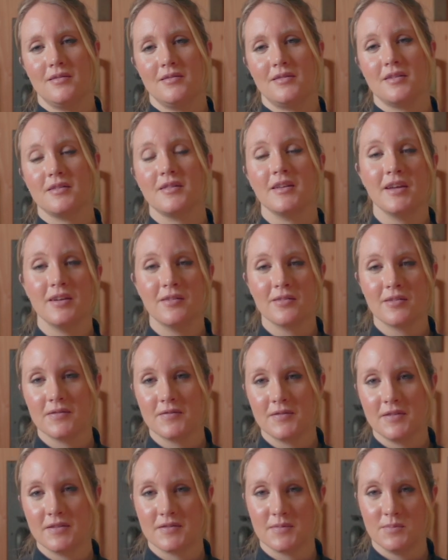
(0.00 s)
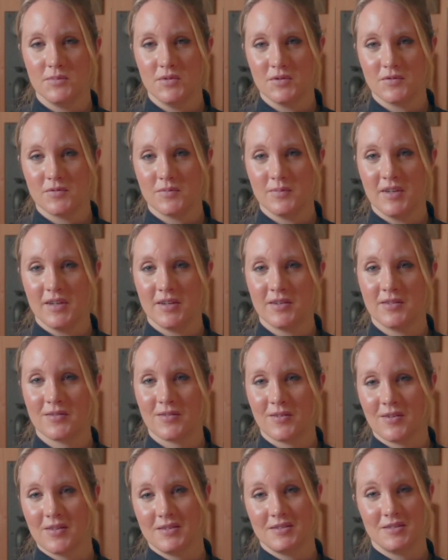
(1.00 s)
The leader of this movement,
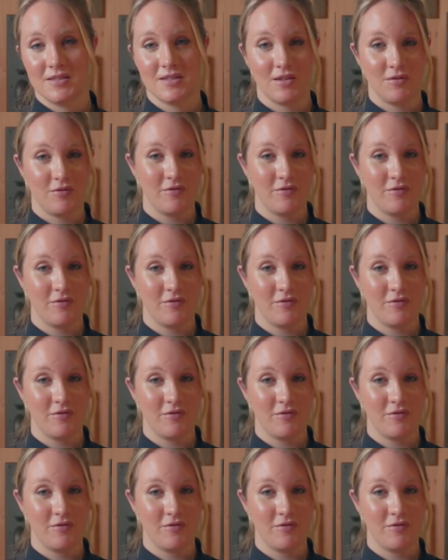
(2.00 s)
or at least the